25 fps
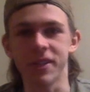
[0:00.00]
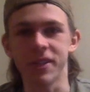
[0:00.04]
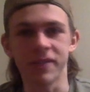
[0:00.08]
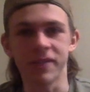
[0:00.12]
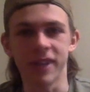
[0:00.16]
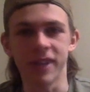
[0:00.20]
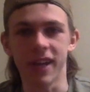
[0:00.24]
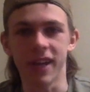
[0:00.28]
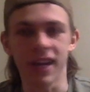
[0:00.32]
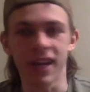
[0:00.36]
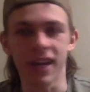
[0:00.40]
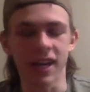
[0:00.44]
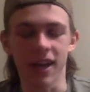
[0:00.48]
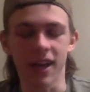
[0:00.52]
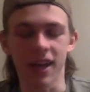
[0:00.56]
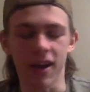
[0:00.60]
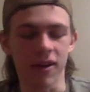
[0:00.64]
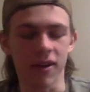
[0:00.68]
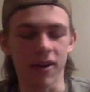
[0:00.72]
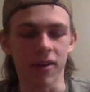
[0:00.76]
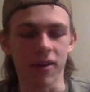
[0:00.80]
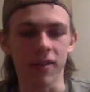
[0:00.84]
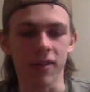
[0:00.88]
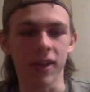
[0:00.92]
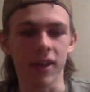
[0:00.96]
of a day. I
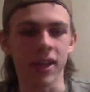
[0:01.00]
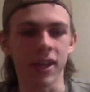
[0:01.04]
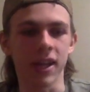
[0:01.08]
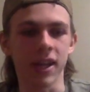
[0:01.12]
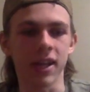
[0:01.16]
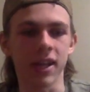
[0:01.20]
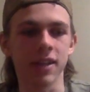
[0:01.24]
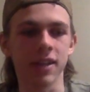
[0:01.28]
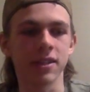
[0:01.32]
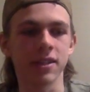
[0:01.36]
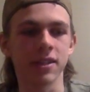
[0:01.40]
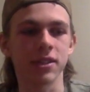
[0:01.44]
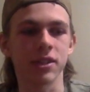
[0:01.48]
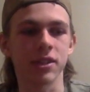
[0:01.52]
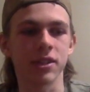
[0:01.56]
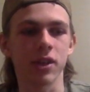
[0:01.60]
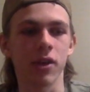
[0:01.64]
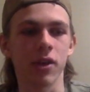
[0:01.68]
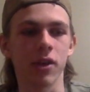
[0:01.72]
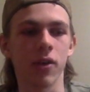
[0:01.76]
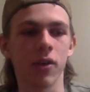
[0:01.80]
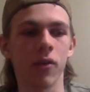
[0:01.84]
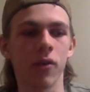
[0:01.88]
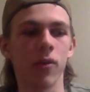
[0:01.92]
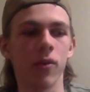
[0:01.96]
don't like it.
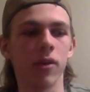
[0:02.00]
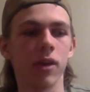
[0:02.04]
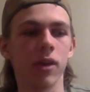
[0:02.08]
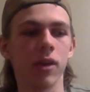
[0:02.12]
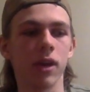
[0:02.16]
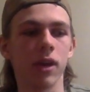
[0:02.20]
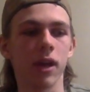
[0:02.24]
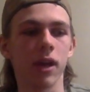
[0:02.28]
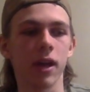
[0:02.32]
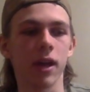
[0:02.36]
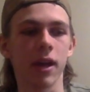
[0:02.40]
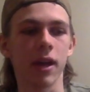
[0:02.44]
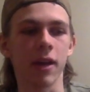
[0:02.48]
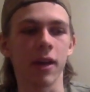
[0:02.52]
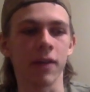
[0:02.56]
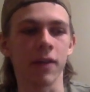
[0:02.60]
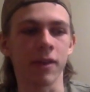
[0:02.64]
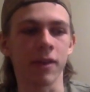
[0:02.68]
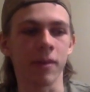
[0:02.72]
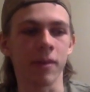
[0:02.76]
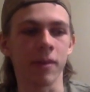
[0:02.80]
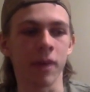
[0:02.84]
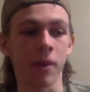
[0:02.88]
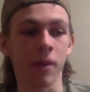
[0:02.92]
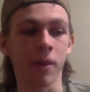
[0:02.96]
So
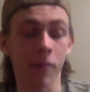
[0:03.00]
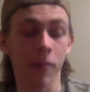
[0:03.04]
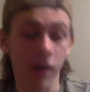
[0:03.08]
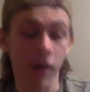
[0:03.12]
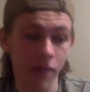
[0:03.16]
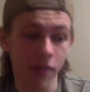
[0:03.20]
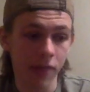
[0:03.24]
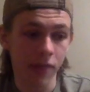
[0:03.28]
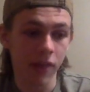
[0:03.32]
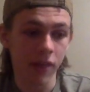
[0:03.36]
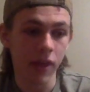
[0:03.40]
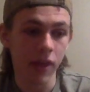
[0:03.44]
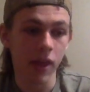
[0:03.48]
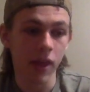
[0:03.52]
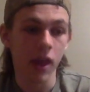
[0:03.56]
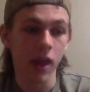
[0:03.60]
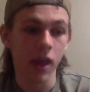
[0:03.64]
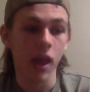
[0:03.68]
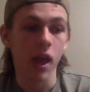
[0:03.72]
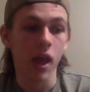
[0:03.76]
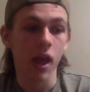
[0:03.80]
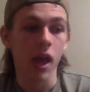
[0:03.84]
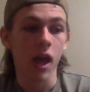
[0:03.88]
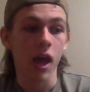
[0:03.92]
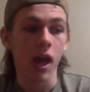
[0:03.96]
after about a month,
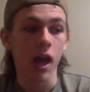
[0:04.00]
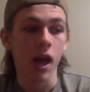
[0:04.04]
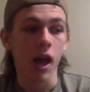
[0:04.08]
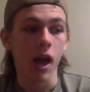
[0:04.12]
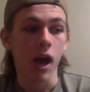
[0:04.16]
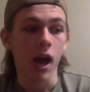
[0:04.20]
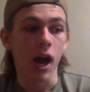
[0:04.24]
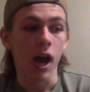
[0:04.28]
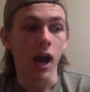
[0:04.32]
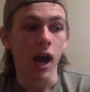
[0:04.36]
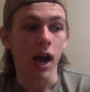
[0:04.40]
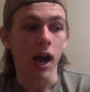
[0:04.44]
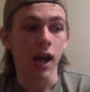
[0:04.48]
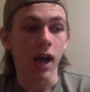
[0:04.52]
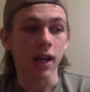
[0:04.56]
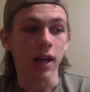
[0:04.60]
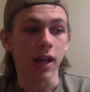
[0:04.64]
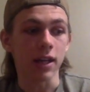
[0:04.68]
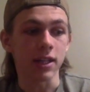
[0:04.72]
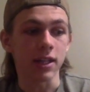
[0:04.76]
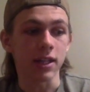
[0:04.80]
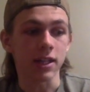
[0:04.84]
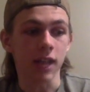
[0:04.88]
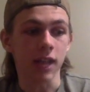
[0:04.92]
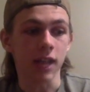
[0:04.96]
I
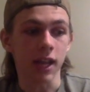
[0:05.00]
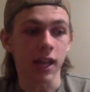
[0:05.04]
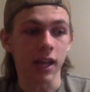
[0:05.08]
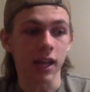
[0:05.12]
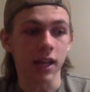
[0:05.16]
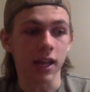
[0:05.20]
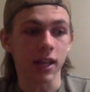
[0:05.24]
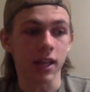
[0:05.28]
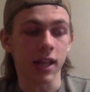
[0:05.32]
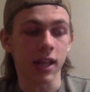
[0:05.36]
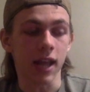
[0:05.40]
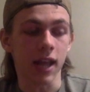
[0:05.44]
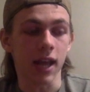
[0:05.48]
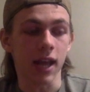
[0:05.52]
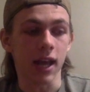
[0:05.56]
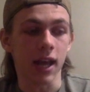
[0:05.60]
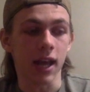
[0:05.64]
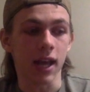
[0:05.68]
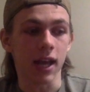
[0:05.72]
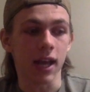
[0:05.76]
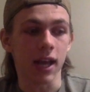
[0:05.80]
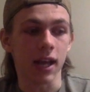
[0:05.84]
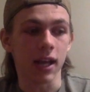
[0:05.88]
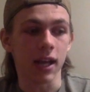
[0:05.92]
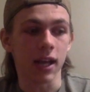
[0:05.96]
decided
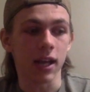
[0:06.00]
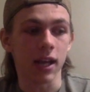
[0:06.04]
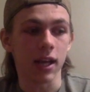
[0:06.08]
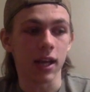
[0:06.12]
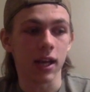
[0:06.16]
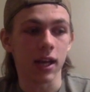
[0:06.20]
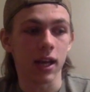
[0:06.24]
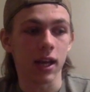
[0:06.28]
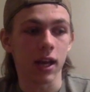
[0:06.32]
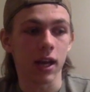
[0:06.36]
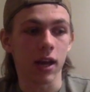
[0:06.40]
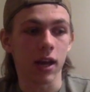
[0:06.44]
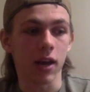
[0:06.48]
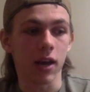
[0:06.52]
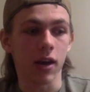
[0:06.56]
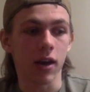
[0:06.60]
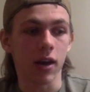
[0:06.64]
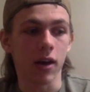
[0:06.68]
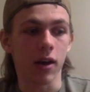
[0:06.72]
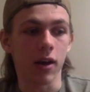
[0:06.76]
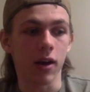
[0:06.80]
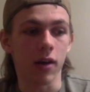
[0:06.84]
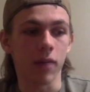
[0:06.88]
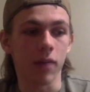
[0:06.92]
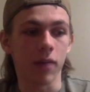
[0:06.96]
that
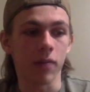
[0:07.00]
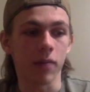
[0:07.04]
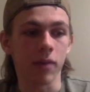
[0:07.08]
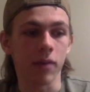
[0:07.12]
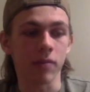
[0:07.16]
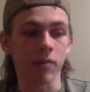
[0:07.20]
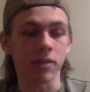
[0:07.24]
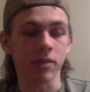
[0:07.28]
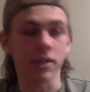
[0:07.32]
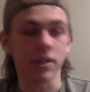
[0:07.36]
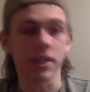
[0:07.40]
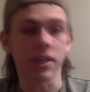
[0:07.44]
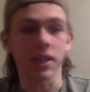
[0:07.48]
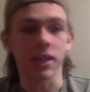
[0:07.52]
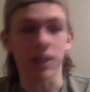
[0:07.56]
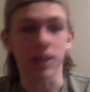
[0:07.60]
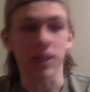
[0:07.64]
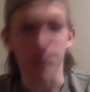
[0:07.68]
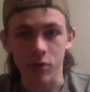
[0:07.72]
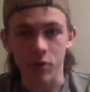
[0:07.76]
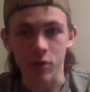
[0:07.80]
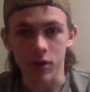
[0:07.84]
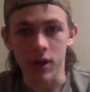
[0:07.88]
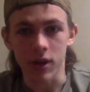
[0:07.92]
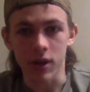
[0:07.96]
I was going to take the
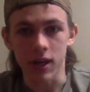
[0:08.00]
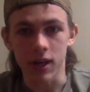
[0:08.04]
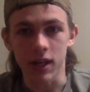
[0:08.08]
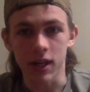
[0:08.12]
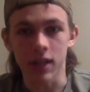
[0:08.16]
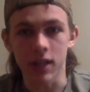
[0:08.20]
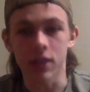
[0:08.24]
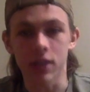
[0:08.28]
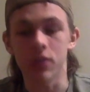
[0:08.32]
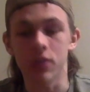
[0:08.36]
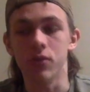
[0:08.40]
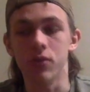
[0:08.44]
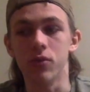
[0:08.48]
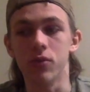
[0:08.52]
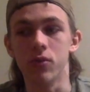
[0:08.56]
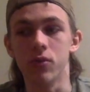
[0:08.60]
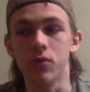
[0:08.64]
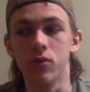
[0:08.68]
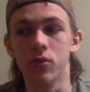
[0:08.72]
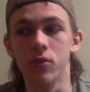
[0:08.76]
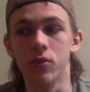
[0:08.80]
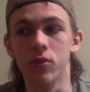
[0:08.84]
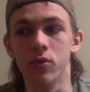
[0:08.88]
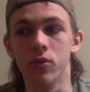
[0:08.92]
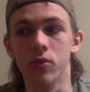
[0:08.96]
opportunity
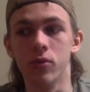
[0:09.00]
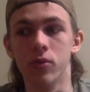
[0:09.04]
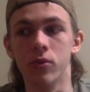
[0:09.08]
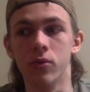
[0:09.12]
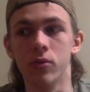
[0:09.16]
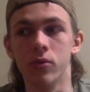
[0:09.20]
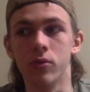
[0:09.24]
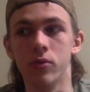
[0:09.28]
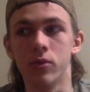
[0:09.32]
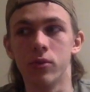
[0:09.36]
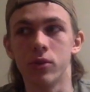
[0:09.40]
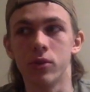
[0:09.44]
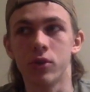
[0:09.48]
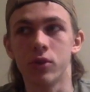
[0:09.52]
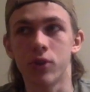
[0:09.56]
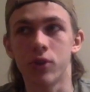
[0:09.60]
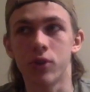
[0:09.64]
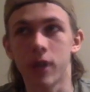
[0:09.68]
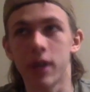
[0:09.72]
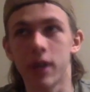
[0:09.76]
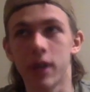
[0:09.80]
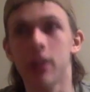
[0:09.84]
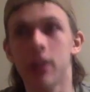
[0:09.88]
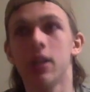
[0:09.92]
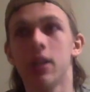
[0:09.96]
to
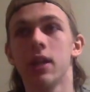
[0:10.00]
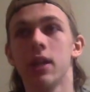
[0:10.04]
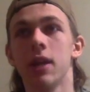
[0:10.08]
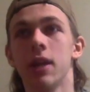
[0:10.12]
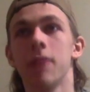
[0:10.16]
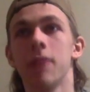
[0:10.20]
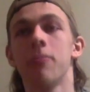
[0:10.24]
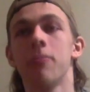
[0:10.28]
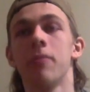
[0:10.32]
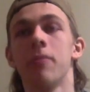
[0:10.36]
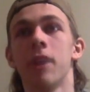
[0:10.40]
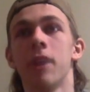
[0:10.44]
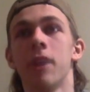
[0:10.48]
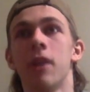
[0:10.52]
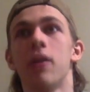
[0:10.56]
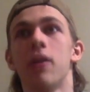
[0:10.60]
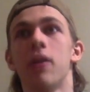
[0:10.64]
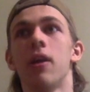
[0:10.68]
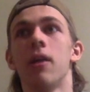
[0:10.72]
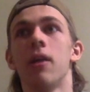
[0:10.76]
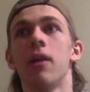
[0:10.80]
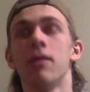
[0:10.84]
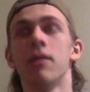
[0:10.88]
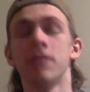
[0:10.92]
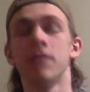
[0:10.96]
train to get better.
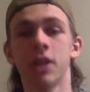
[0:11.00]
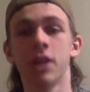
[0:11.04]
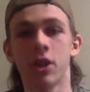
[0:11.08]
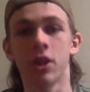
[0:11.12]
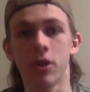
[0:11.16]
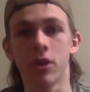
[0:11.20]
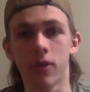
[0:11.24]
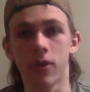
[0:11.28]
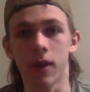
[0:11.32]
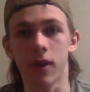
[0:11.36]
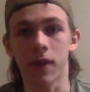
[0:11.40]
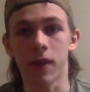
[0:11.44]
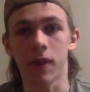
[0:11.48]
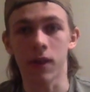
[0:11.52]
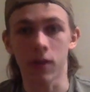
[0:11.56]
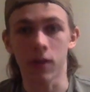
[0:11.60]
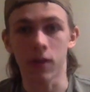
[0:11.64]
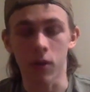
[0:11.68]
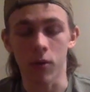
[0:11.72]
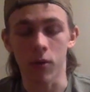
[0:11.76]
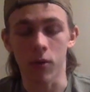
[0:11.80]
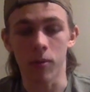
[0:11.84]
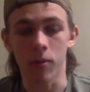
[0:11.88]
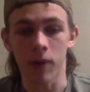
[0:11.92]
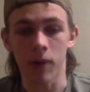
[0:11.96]
Obviously I couldn't do anything
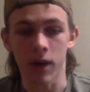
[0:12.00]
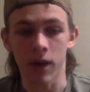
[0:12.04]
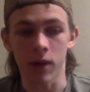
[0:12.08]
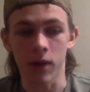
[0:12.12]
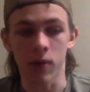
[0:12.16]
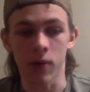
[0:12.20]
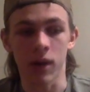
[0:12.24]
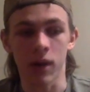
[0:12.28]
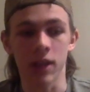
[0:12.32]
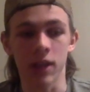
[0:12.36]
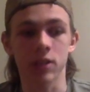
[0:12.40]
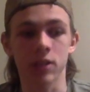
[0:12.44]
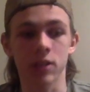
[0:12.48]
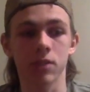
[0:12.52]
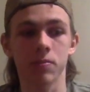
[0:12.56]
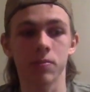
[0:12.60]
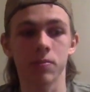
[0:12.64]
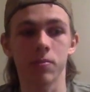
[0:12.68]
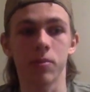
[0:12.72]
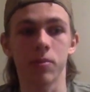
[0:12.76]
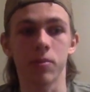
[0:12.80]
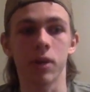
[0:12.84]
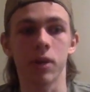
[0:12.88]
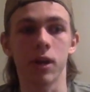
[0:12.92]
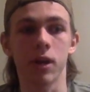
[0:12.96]
lower body wise,
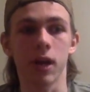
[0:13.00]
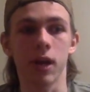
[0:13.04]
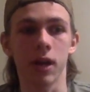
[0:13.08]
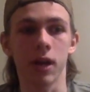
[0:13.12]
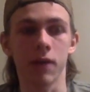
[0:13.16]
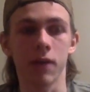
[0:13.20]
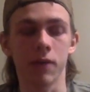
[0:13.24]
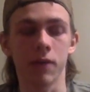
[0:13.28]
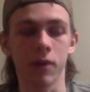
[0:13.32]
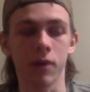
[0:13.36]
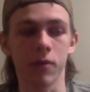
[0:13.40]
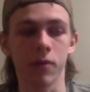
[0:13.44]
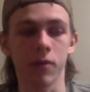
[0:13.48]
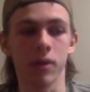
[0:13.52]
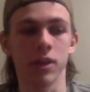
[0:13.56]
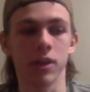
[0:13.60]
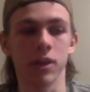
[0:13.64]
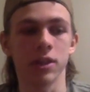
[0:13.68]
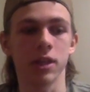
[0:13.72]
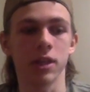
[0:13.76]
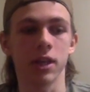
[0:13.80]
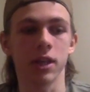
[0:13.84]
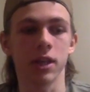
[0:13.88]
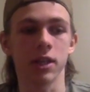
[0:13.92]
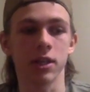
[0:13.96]
but I had free
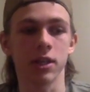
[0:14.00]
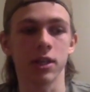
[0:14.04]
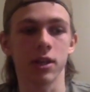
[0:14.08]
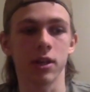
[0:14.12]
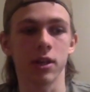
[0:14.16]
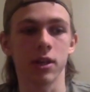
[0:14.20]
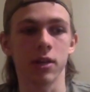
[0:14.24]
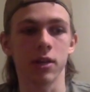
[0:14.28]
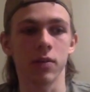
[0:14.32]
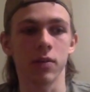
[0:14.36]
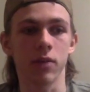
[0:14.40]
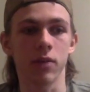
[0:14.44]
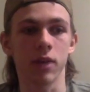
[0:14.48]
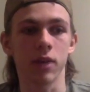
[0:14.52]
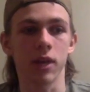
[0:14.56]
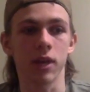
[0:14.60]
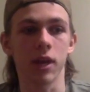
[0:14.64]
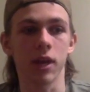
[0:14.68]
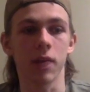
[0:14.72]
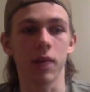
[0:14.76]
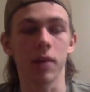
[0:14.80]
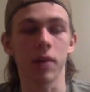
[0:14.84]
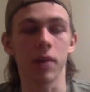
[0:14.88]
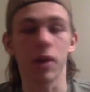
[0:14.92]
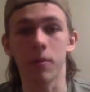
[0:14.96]
weights and I started working
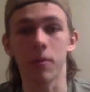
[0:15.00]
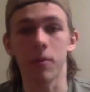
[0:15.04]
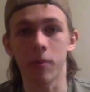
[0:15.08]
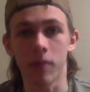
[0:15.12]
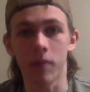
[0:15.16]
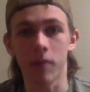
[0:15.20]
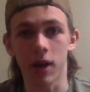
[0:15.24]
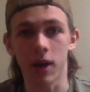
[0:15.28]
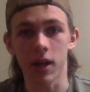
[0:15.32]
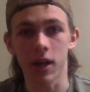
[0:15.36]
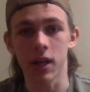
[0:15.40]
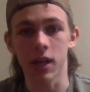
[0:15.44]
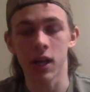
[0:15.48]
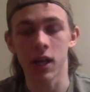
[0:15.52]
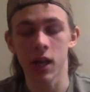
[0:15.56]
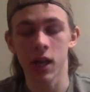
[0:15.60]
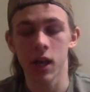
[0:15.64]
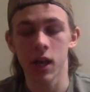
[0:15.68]
out my upper body,